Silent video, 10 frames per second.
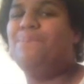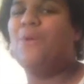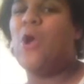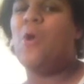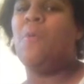
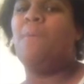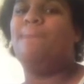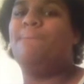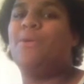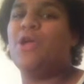But
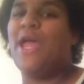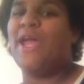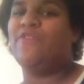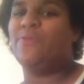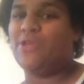
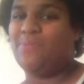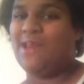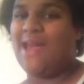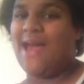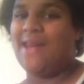if you spoke to my
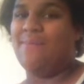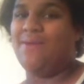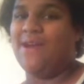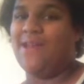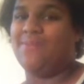nan,
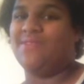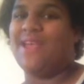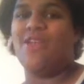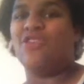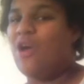my nan would
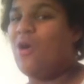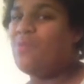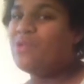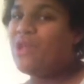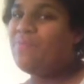say no, I
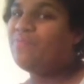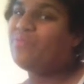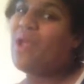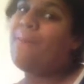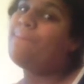wouldn't.
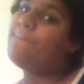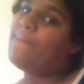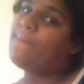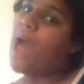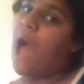
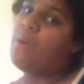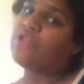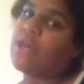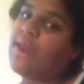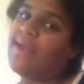But I
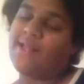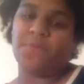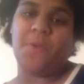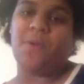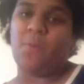would like that
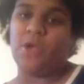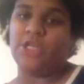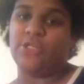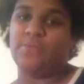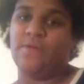to be my
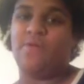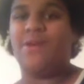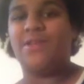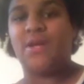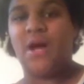wish
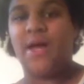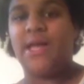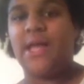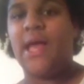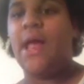before I
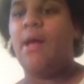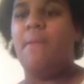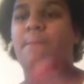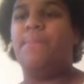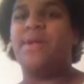die,
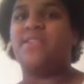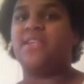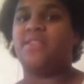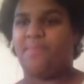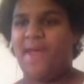but
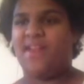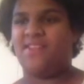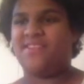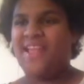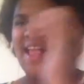it
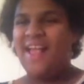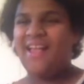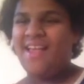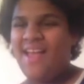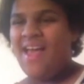depends.
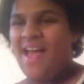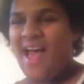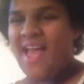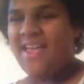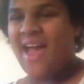
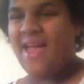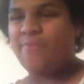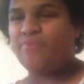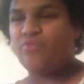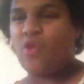
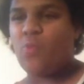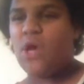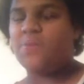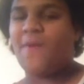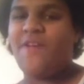Okay,
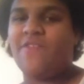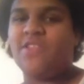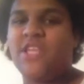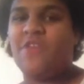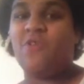what is my
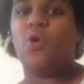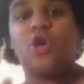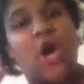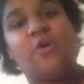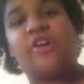favourite cereal?
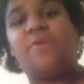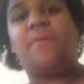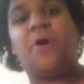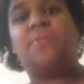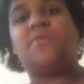Cocoa
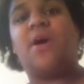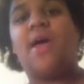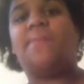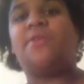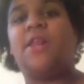Pops. I
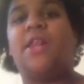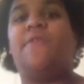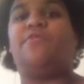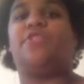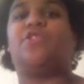absolutely
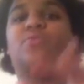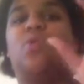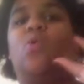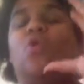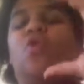love the
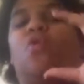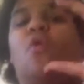small